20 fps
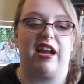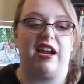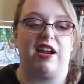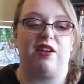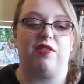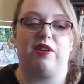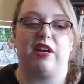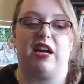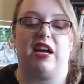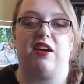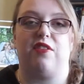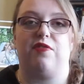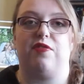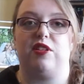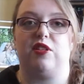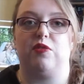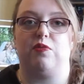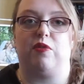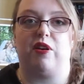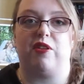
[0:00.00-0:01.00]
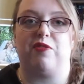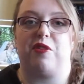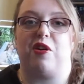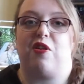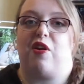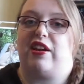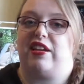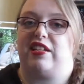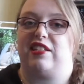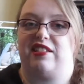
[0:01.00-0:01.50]
I don't care if it's 1
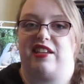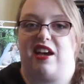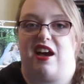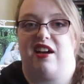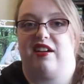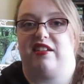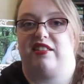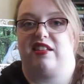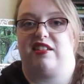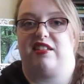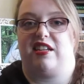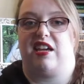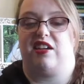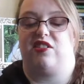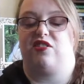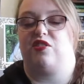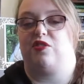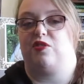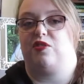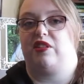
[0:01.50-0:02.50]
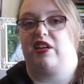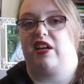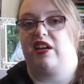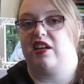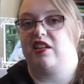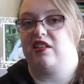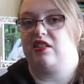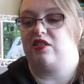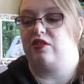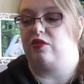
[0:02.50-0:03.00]
row on a sock that takes 2
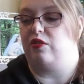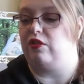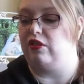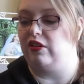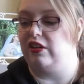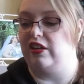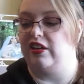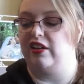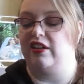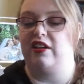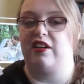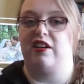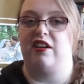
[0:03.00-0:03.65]
seconds or